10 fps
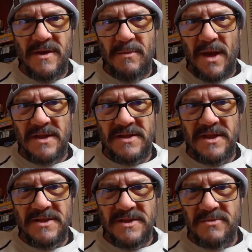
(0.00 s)

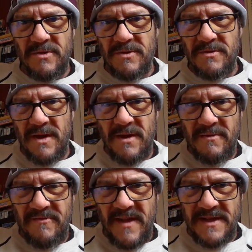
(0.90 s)
politicians were
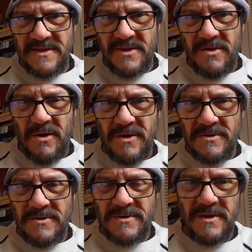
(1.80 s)
fans of the
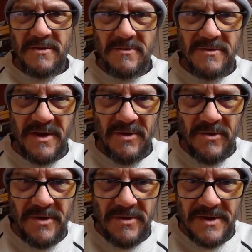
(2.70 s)
Cardinals, or the
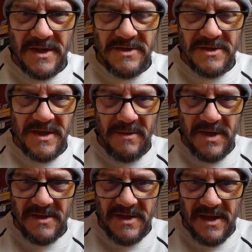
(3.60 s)
Orioles, I should say,
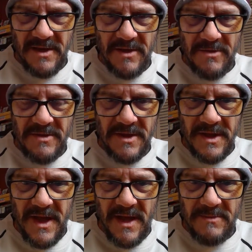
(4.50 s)
because they could go to the
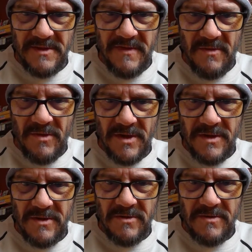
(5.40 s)
games if they wanted
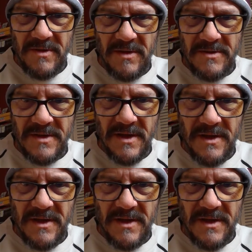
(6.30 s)
to. There's